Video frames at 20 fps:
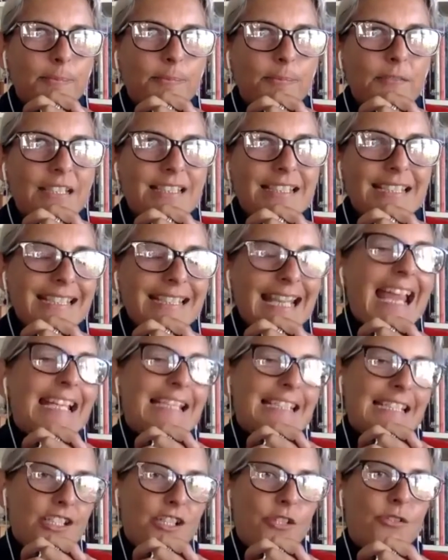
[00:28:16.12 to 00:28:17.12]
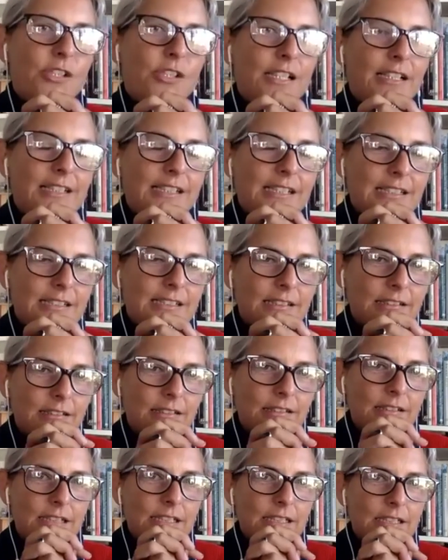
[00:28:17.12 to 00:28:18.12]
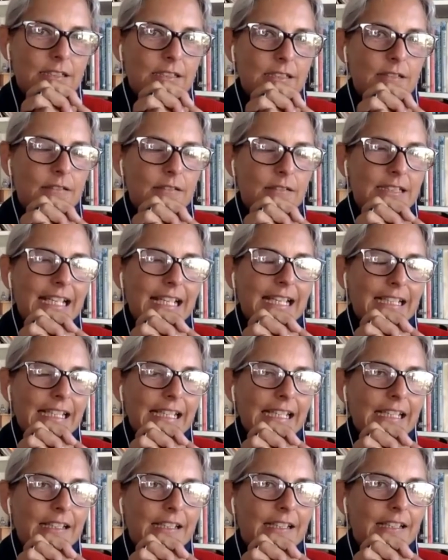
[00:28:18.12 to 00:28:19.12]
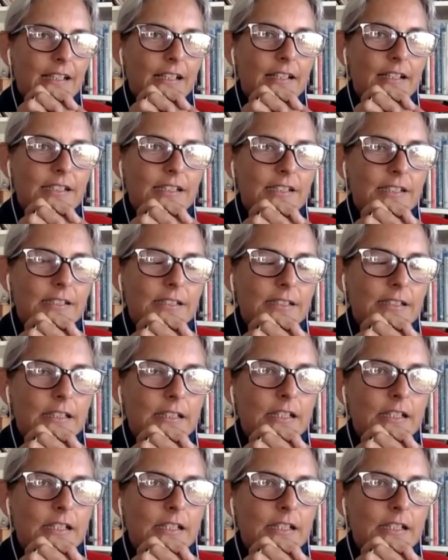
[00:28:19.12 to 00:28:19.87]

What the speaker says: detected using this technique than others.